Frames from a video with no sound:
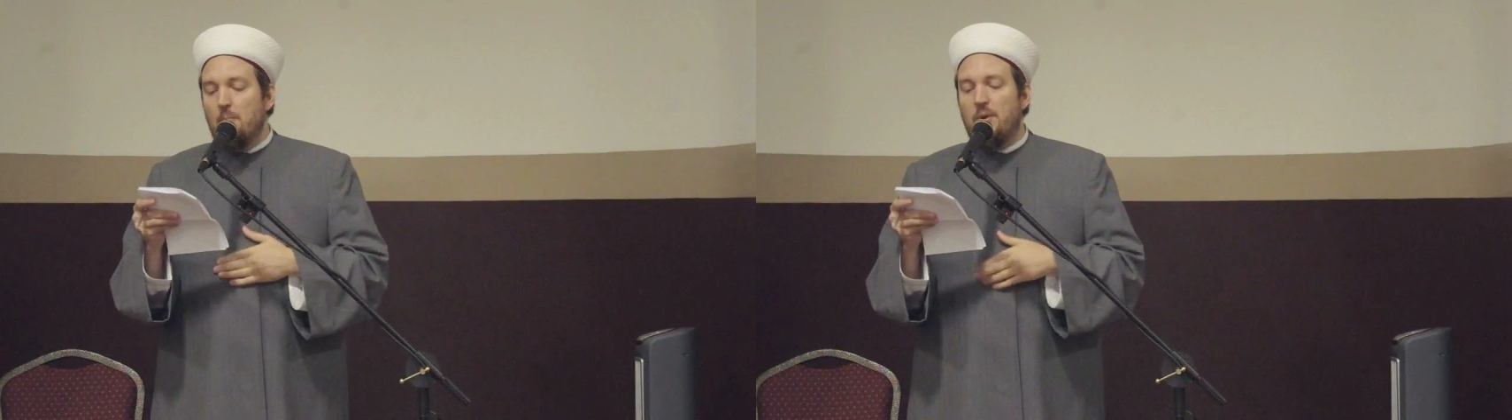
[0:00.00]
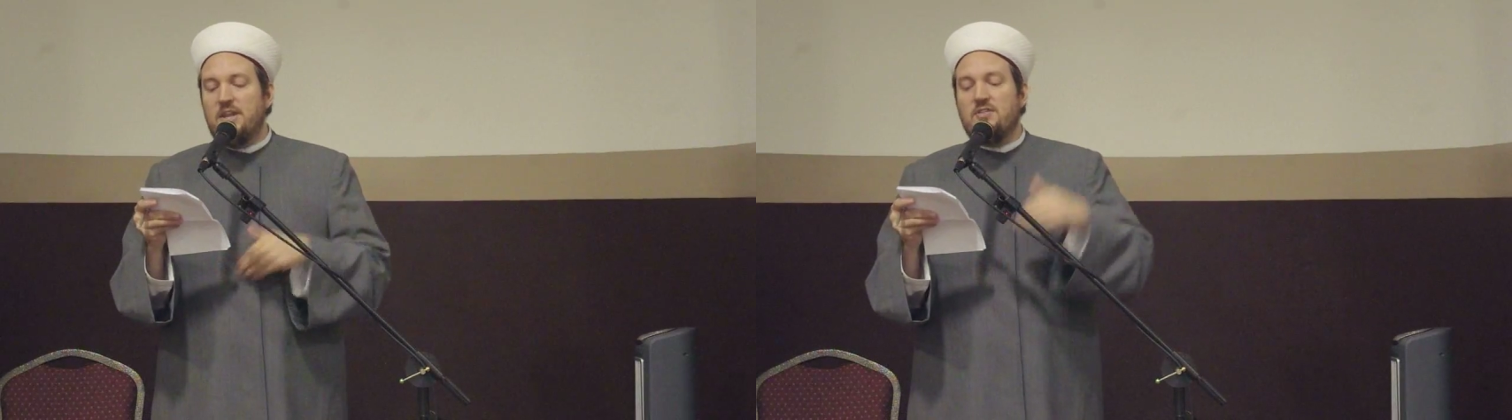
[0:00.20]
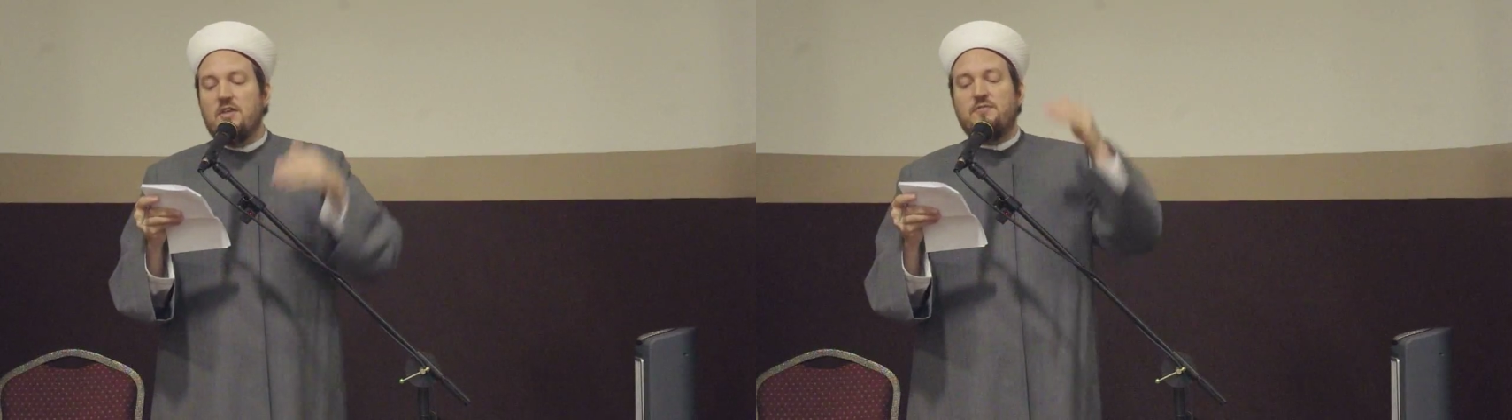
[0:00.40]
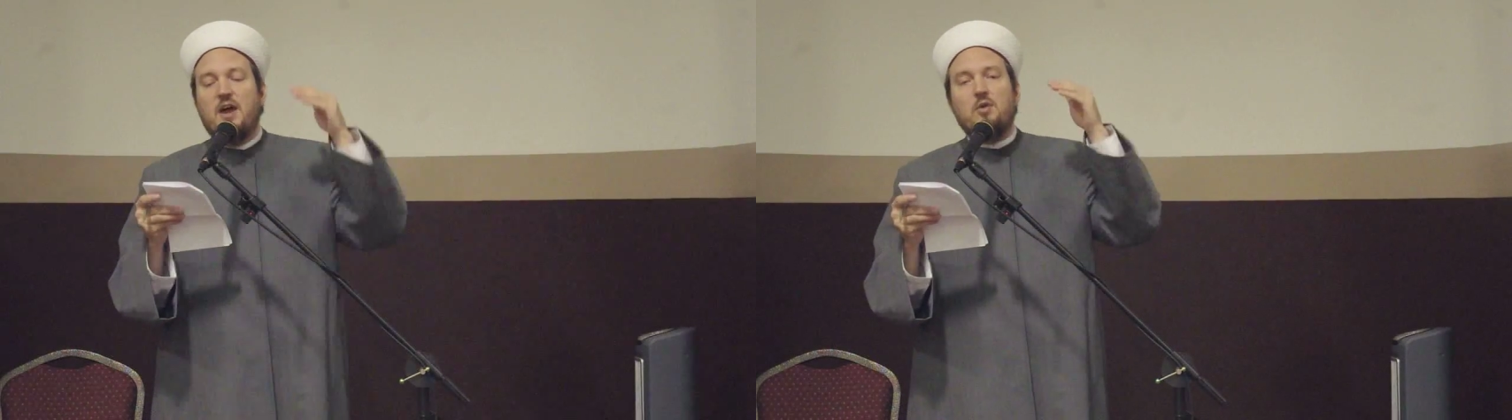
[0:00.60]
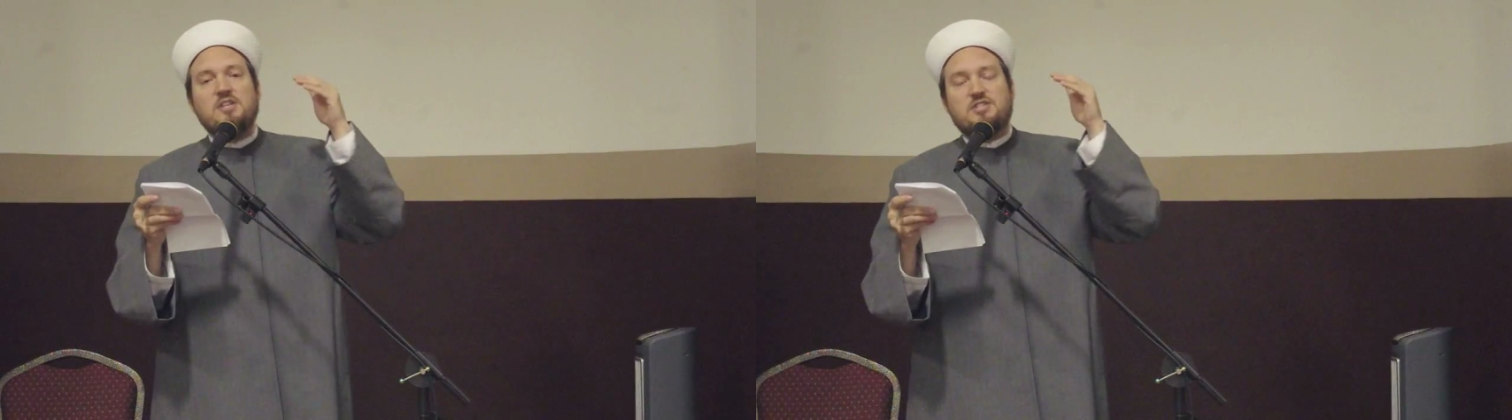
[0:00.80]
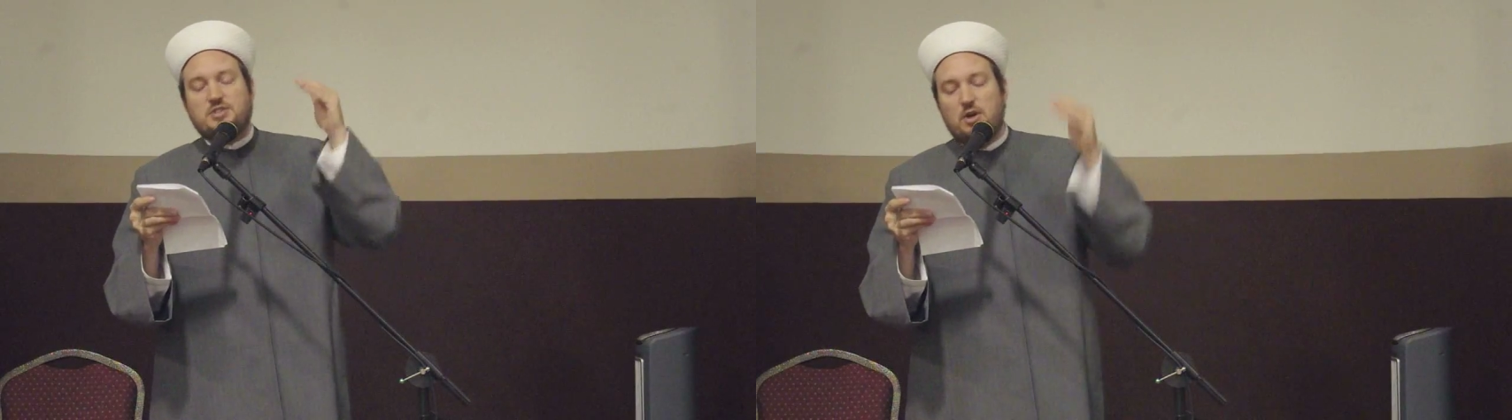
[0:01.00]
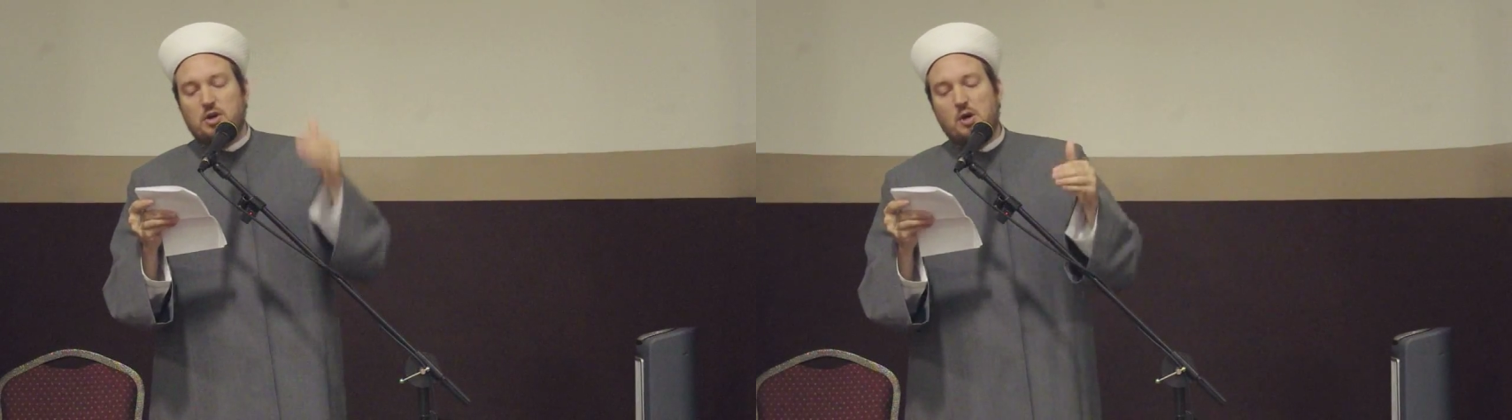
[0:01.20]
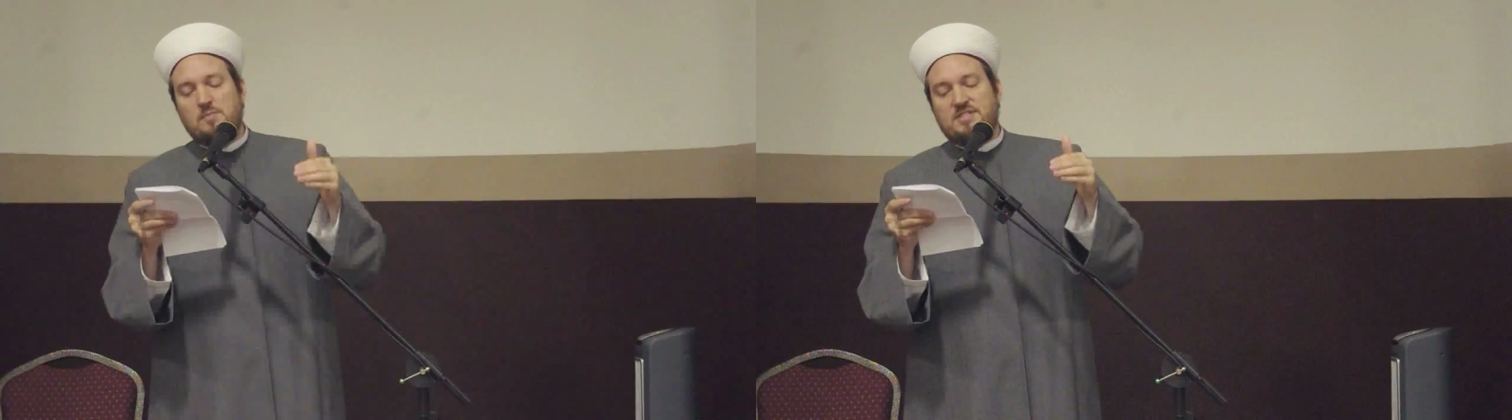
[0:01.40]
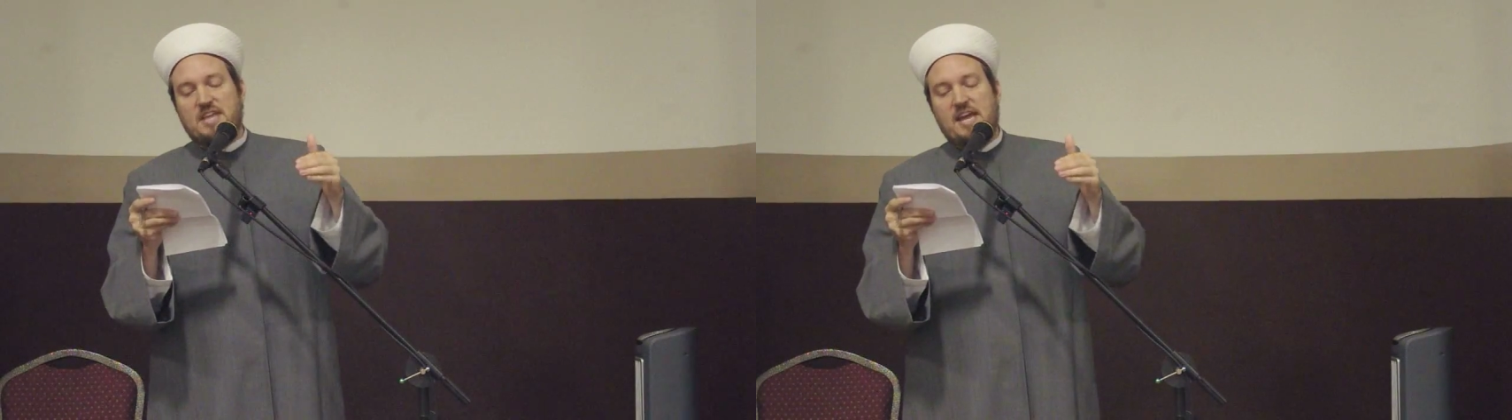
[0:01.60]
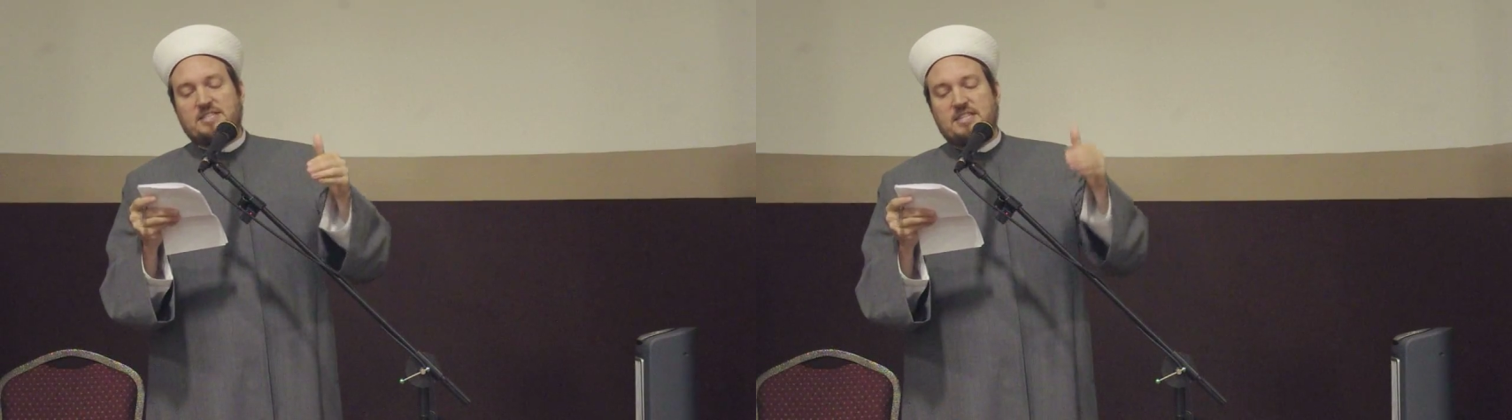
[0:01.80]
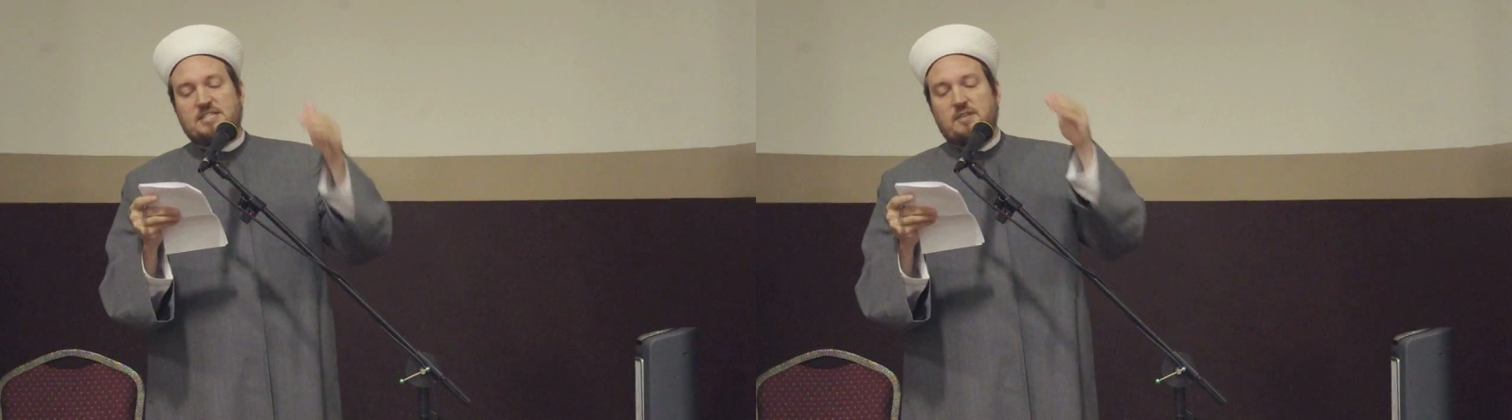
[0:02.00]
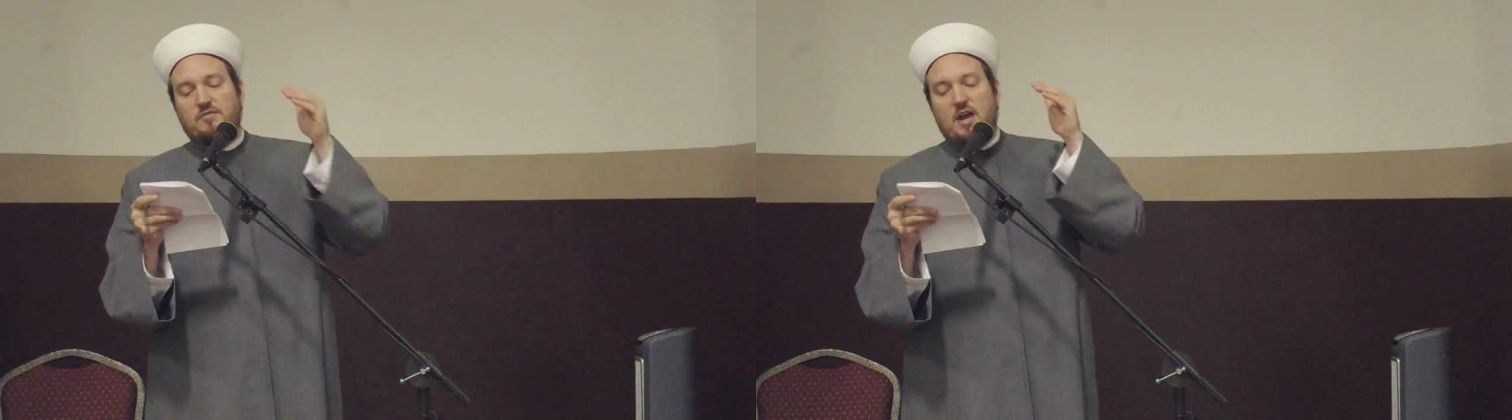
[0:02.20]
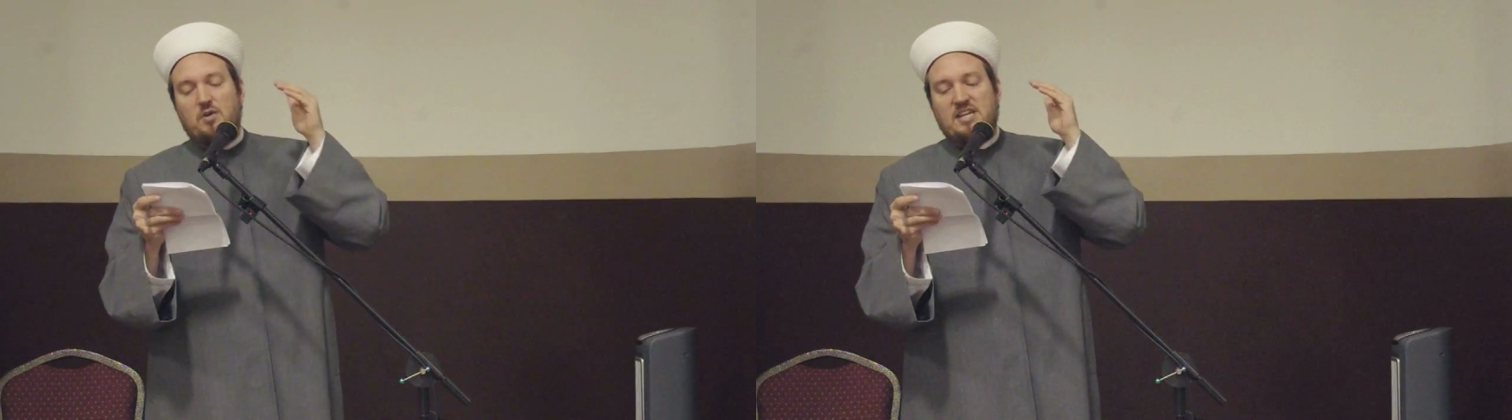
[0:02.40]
But in the very circumstances of their